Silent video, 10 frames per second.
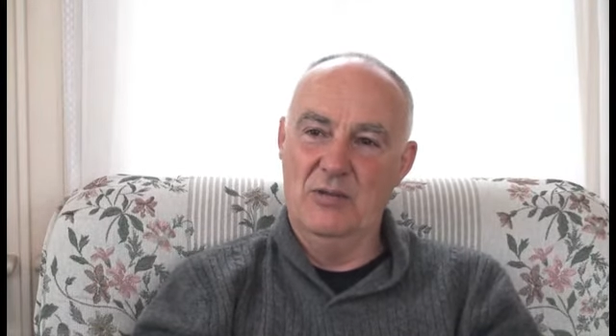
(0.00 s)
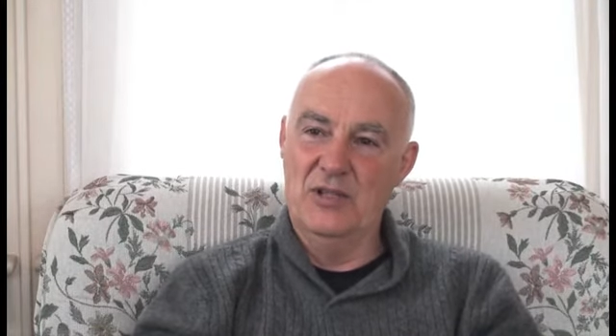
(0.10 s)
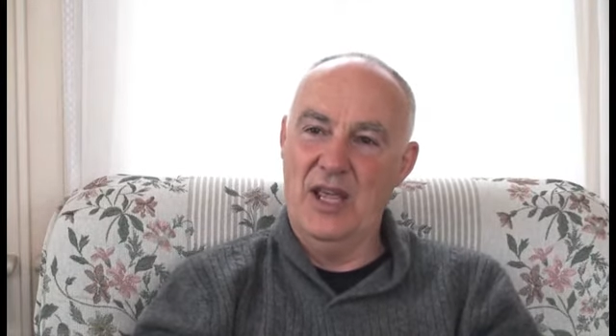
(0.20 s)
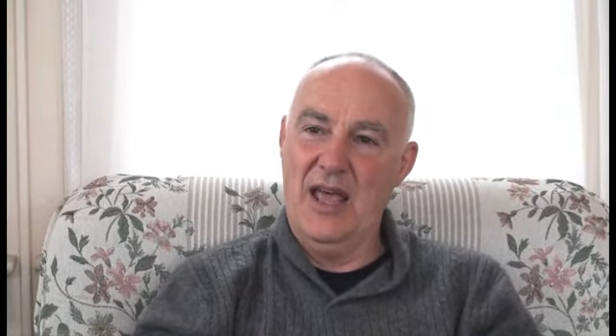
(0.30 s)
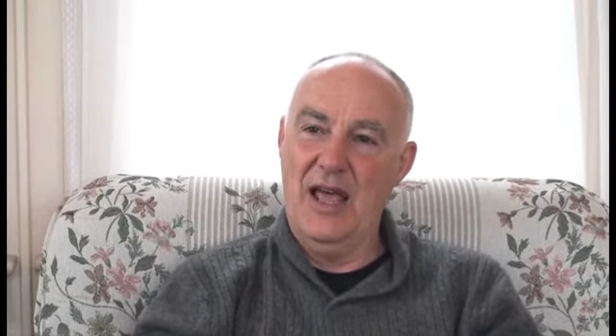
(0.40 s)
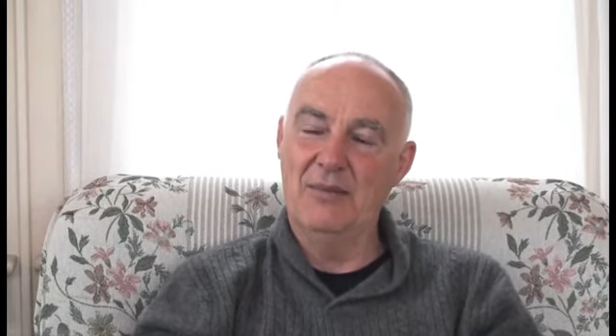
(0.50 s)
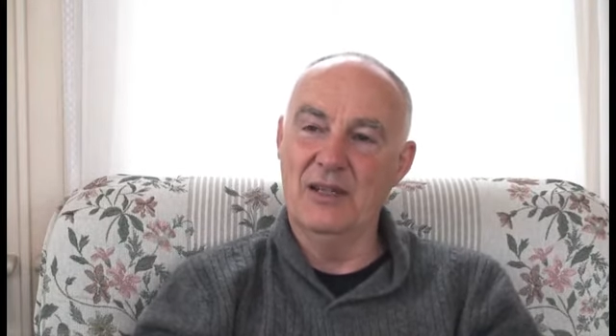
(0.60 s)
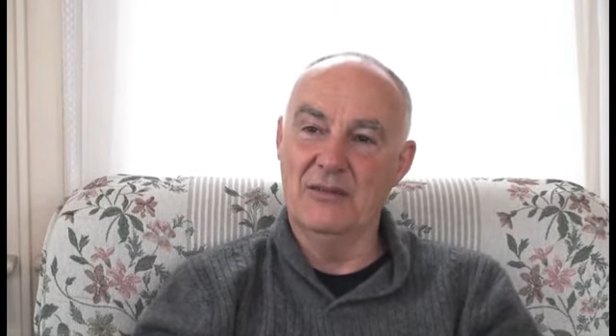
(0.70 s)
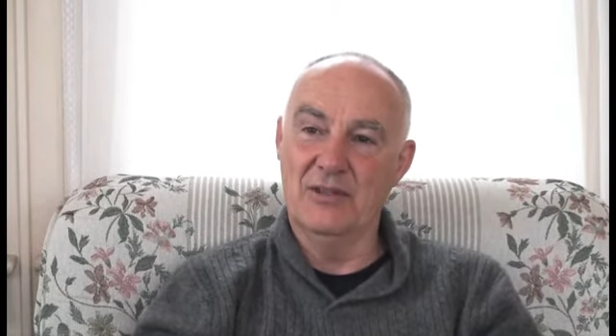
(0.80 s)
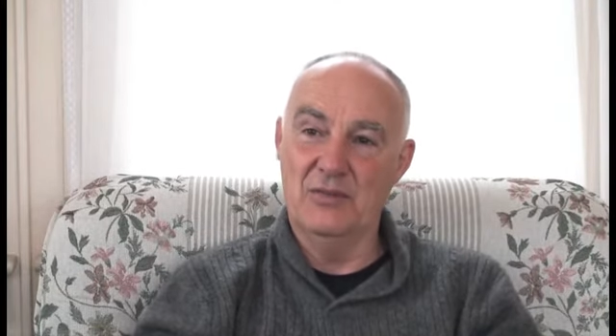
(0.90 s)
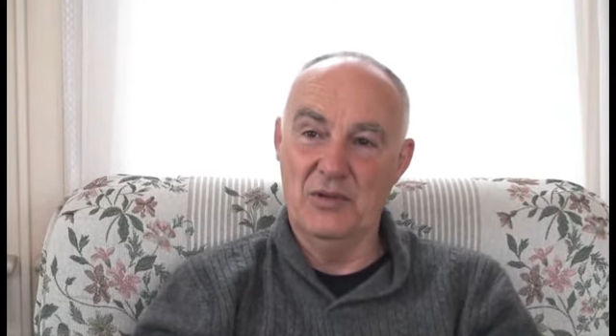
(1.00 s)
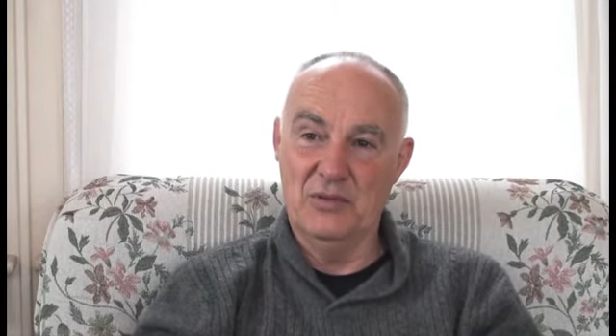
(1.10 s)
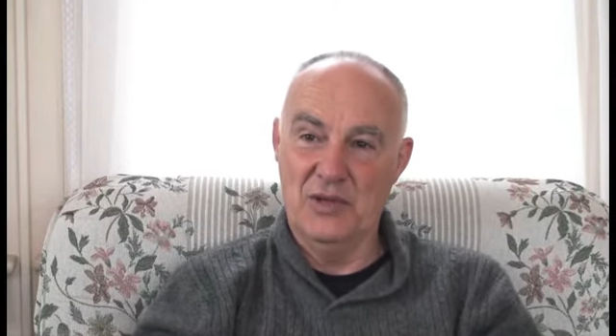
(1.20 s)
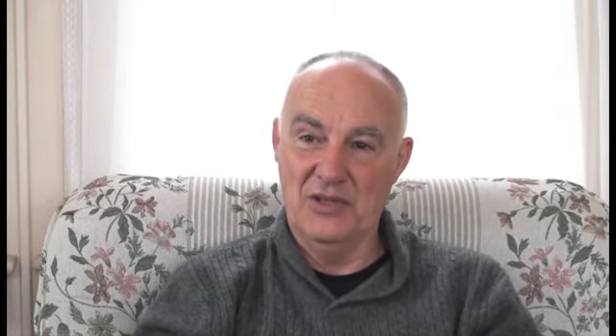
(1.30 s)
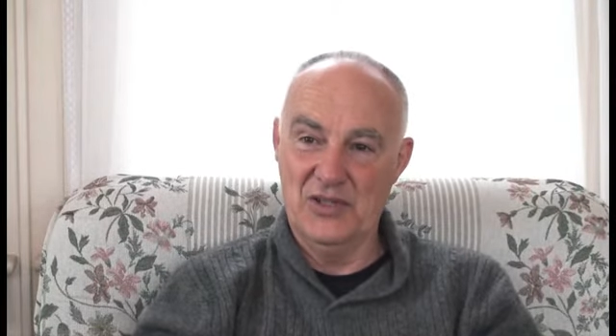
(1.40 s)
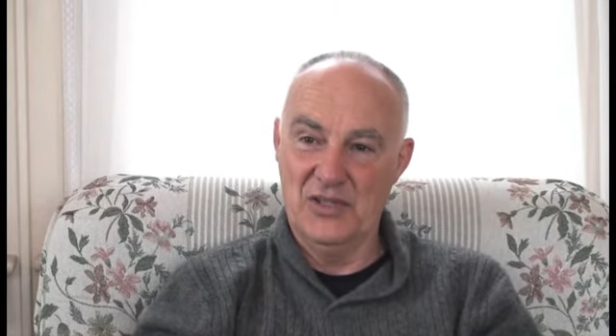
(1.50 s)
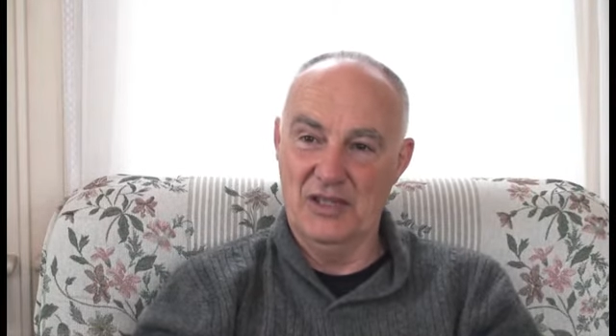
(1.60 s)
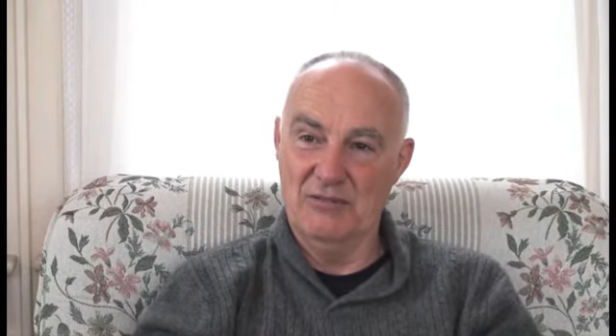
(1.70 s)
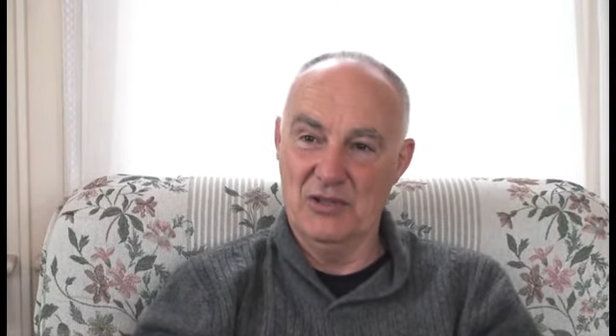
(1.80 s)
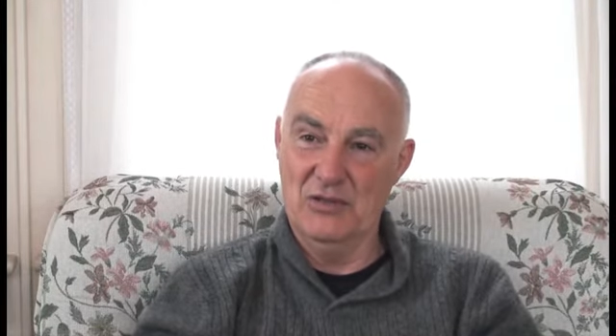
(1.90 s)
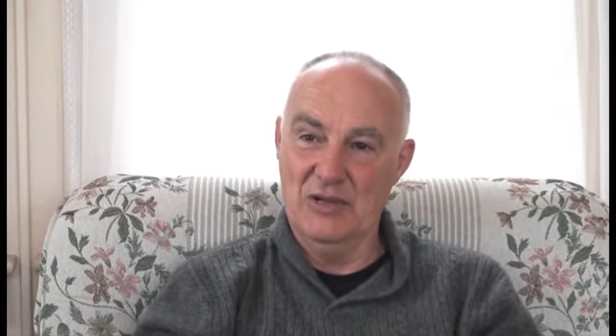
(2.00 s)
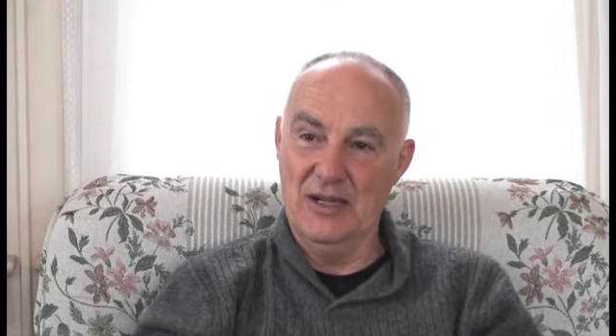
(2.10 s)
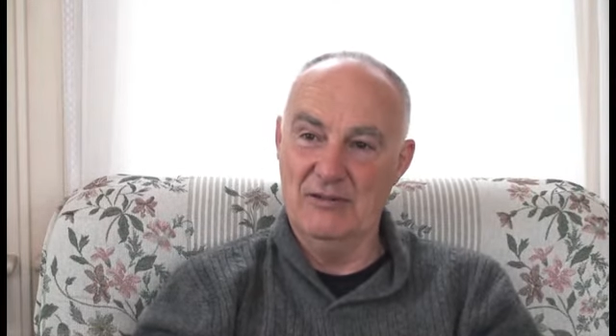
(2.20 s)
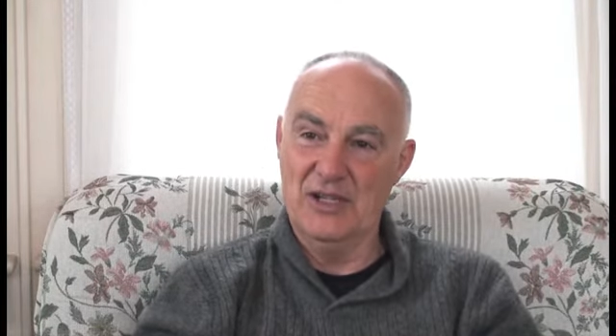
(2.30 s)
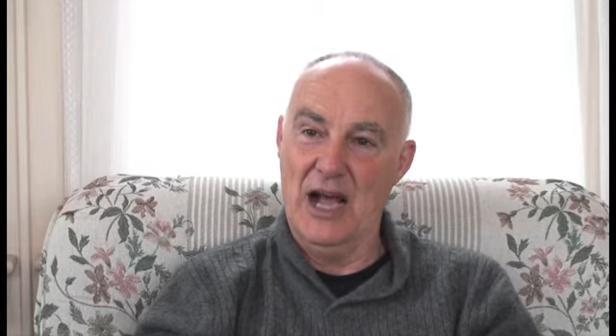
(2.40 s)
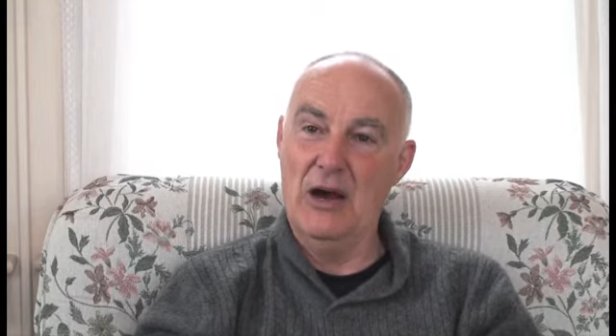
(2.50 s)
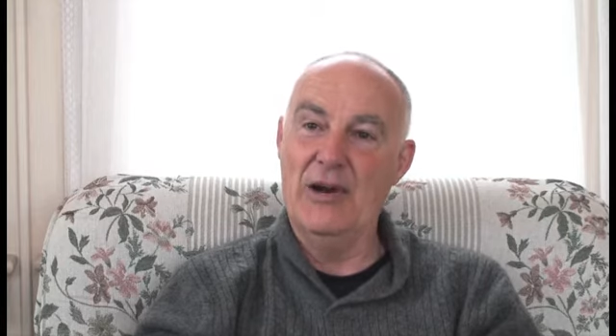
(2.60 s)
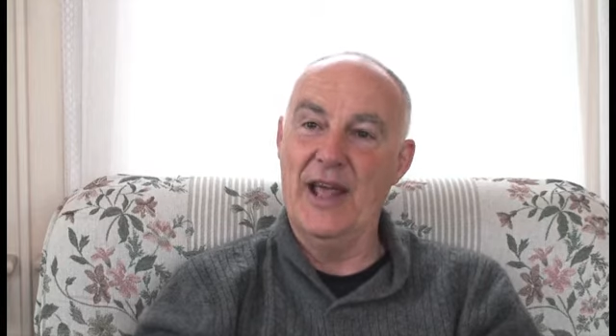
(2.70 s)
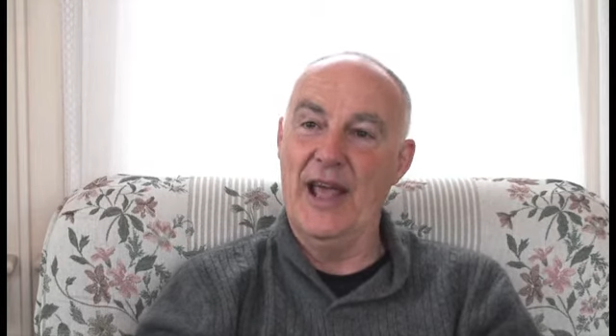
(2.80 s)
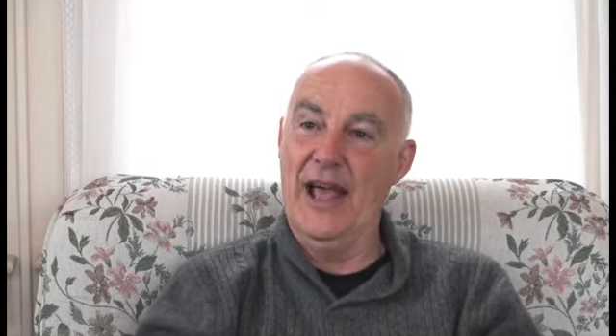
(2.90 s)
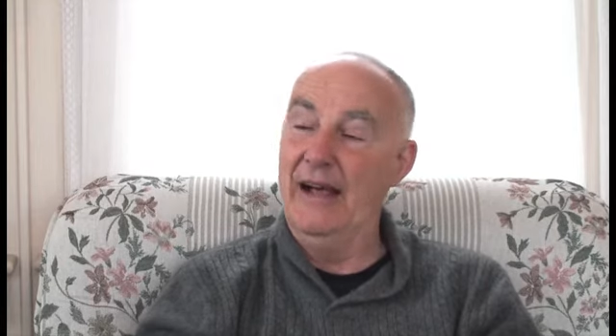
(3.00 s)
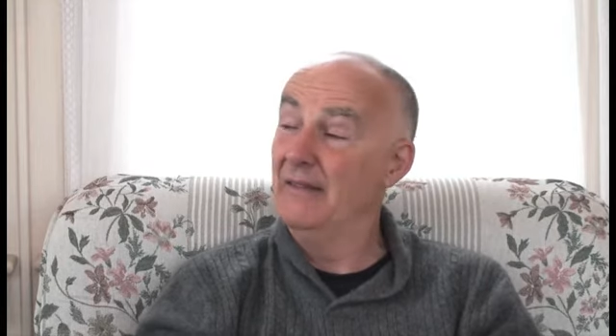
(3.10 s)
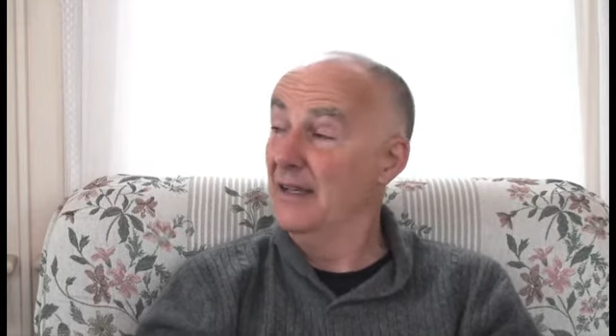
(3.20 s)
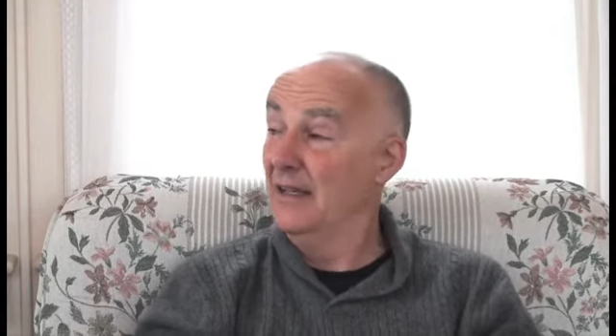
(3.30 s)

was happening with me while this thing was going on. It was an hour and a half.